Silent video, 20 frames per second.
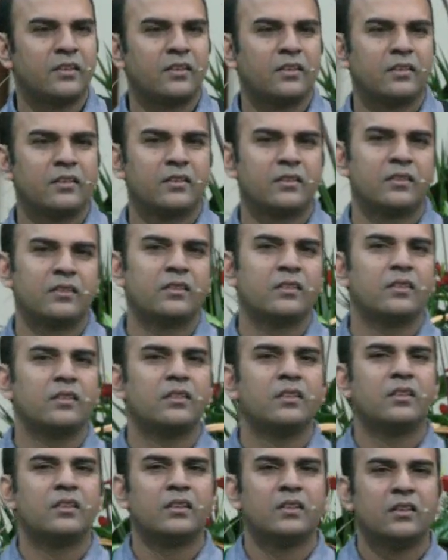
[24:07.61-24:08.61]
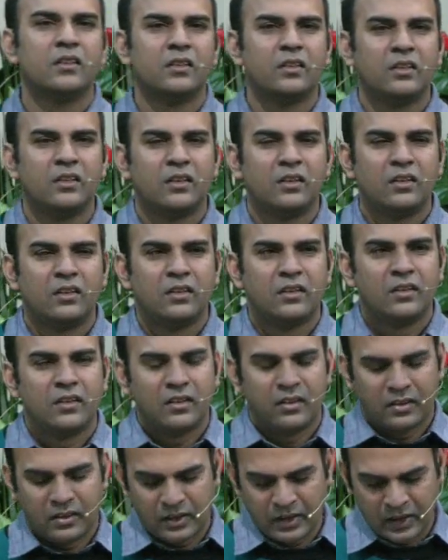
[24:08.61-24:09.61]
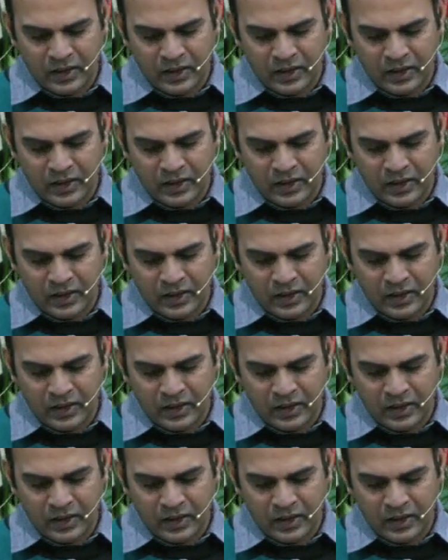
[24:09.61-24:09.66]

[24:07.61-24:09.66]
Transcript: No one is speaking in this clip.